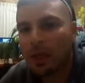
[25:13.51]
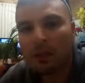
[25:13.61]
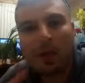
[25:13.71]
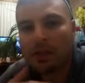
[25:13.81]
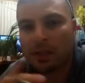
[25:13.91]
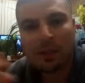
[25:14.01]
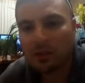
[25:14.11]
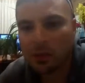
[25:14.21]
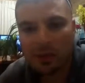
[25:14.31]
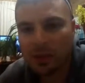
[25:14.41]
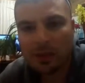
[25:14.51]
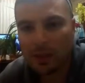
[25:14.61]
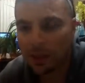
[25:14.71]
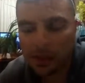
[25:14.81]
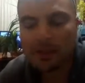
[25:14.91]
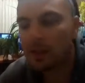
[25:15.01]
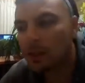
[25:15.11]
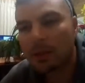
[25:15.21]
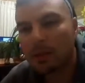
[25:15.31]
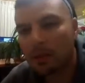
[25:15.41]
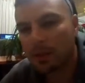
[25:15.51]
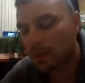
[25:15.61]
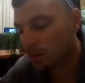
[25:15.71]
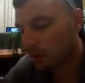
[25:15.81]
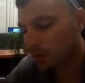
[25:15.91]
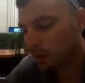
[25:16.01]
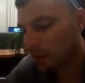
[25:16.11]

Otherwise, it does not exist, at least in this universe.